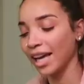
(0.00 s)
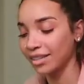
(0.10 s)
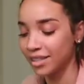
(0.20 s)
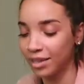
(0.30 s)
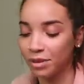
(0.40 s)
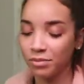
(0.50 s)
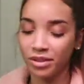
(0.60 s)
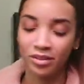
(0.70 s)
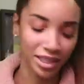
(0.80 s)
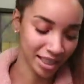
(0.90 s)
last ten people
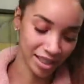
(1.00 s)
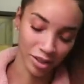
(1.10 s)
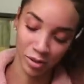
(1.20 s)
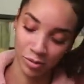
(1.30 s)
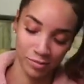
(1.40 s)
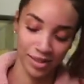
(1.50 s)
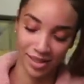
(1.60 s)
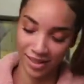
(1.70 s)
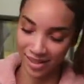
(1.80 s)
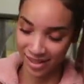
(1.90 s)
don't get cones.
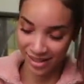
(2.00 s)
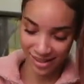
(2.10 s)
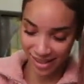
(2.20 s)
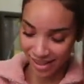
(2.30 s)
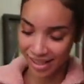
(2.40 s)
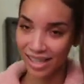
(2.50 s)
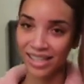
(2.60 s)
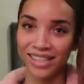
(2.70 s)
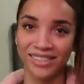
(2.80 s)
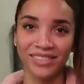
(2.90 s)

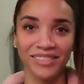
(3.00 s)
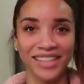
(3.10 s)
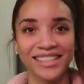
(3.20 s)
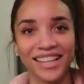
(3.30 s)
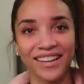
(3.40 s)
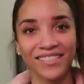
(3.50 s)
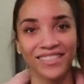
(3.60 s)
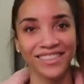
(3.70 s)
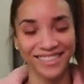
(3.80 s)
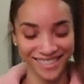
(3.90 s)
Because you're
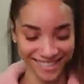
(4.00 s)
lazy.